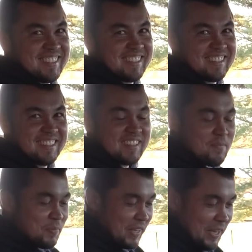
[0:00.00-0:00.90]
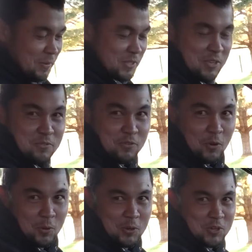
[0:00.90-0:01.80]
uh, What? It was in
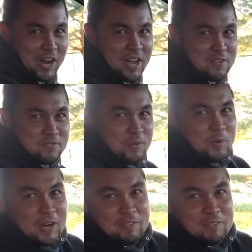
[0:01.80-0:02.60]
four-wheel drive. Oh, is